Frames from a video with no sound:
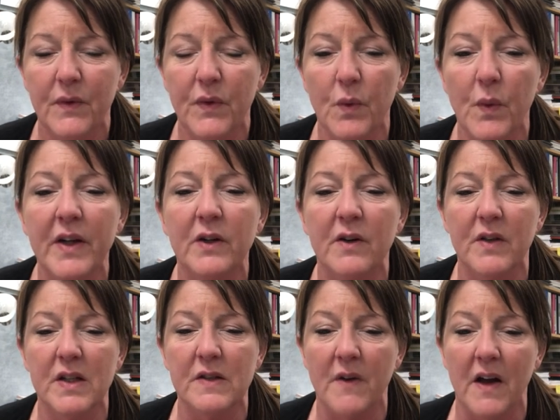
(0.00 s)
The winner of
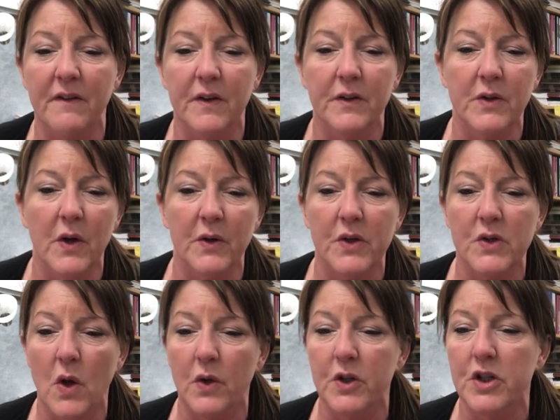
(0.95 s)
this $500
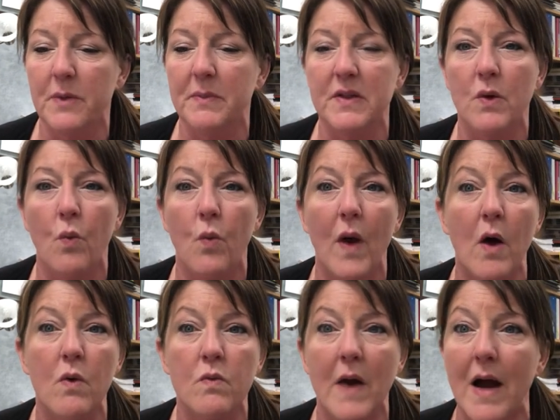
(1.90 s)
scholarship is a
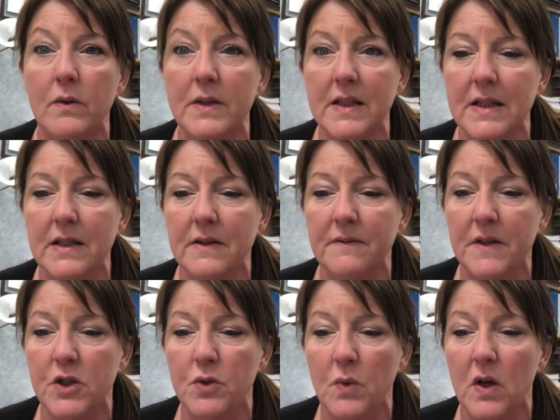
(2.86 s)
well-rounded
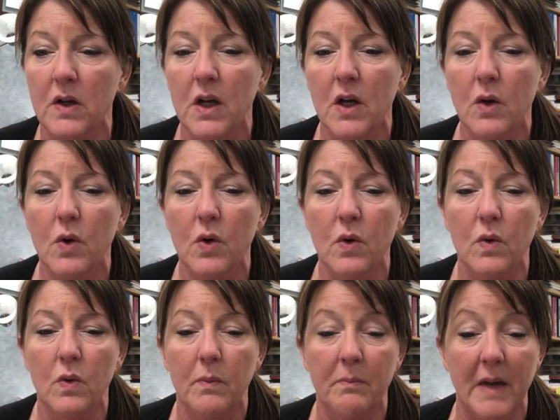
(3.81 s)
individual
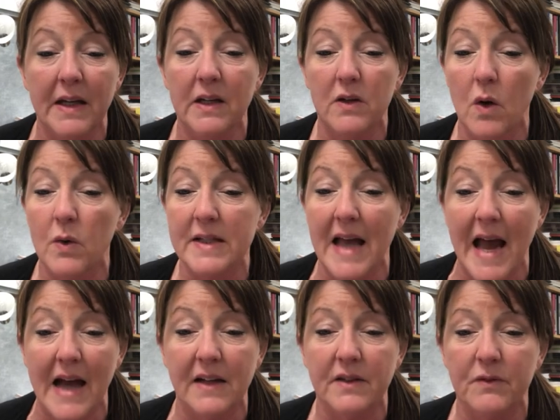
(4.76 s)
who many know is
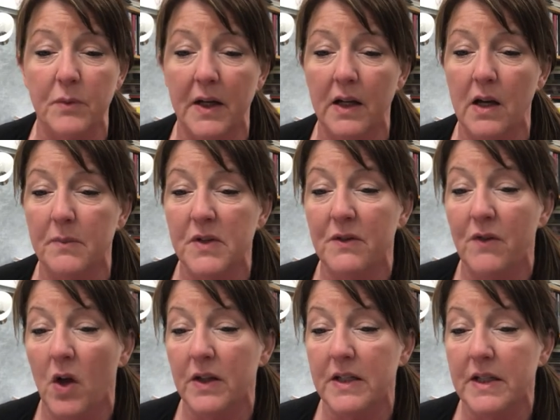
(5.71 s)
active when it comes to
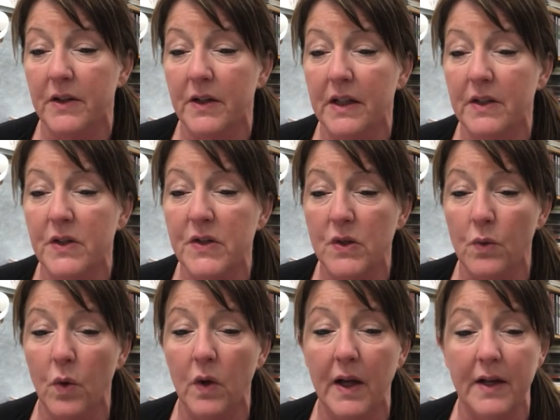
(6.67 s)
volunteering in the
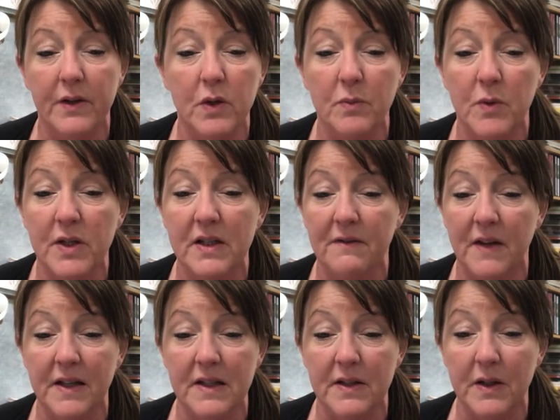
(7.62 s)
school and numerous
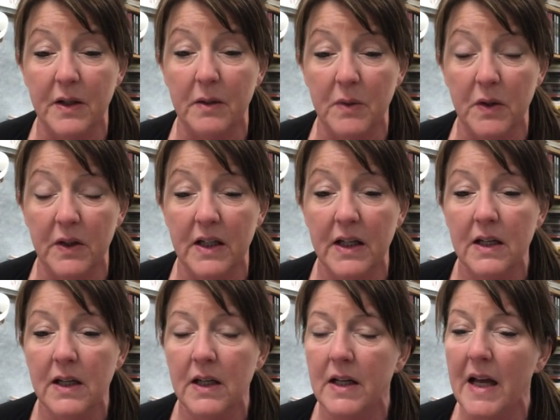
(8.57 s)
events in the community,
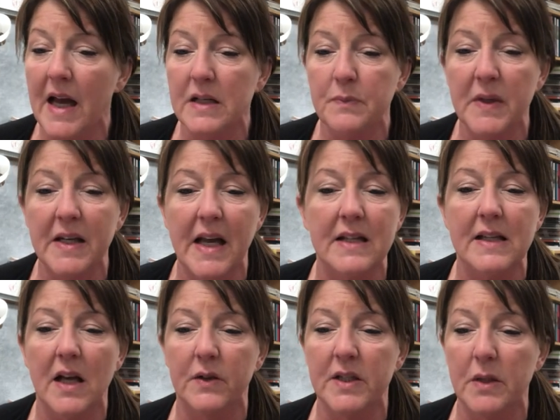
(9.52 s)
has been
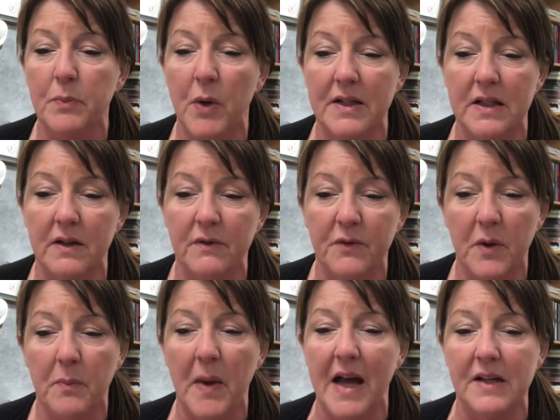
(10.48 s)
SLT president for
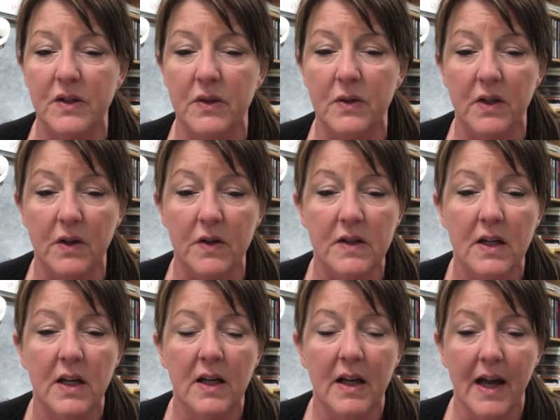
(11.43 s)
the past two years,
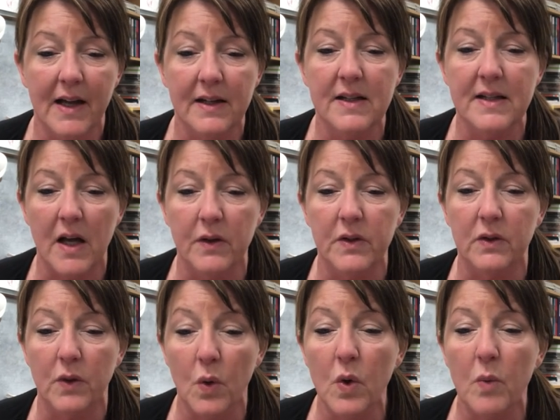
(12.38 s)
and has held a
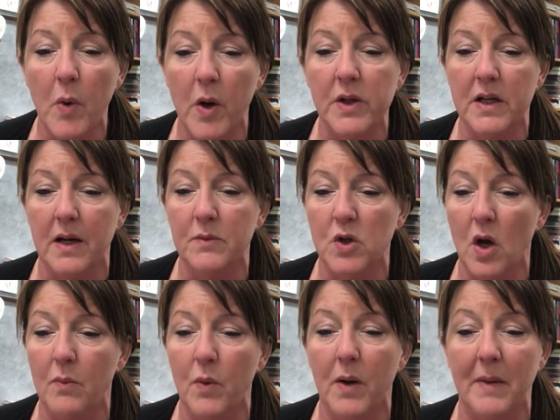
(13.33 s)
local part-time
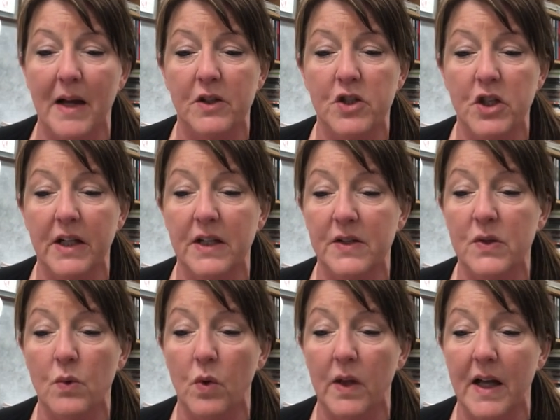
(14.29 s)
job while managing his
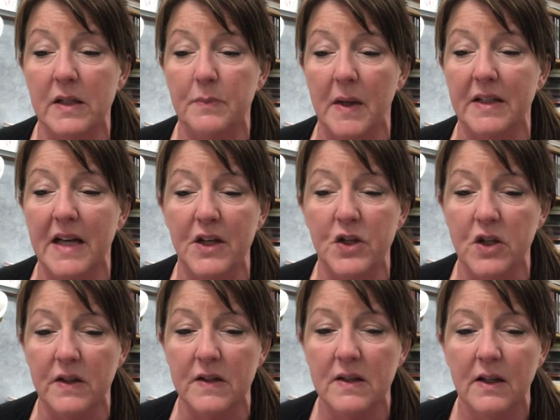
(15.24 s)
school
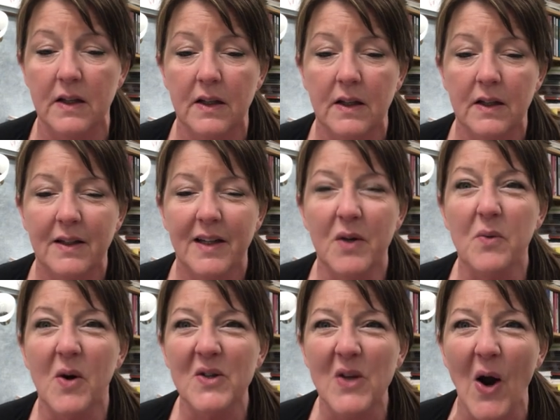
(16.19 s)
expectations. He
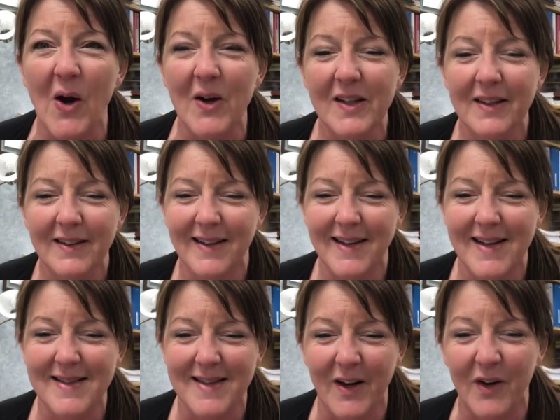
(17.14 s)
works hard and
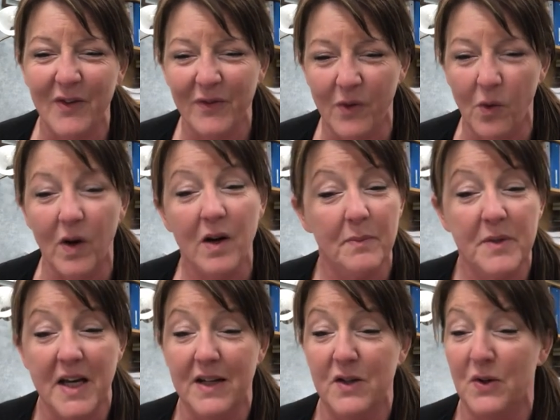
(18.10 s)
has therefore
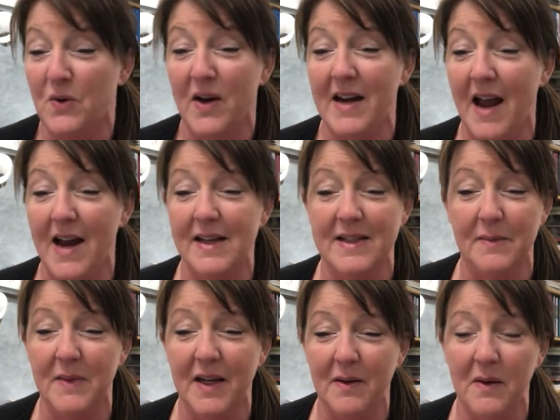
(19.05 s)
obtained a great
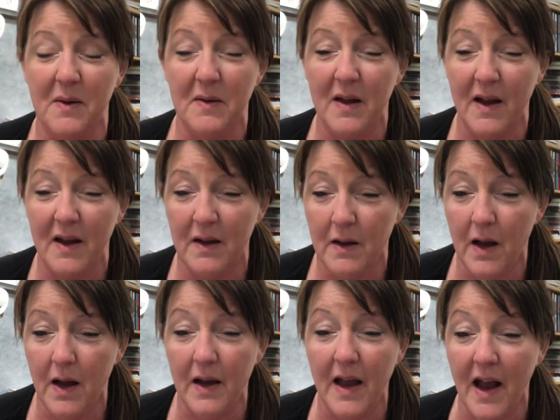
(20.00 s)
academic
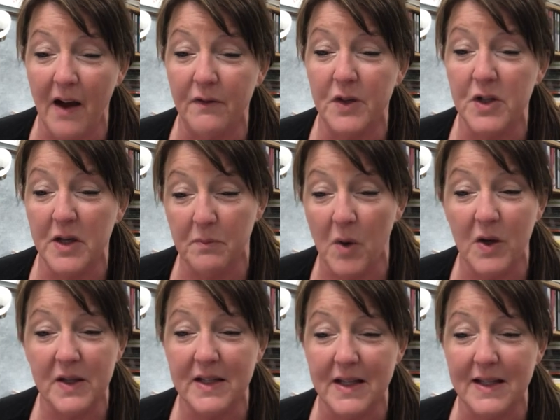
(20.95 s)
uh, average and
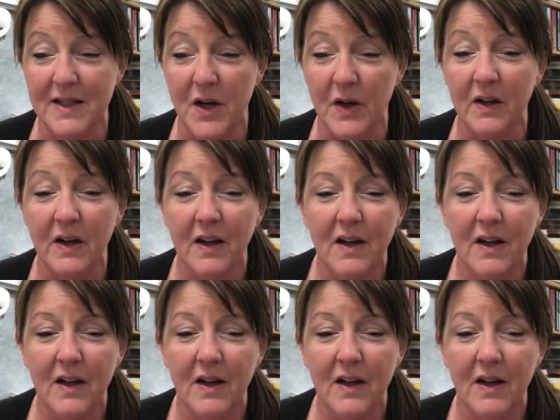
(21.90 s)
marks this year.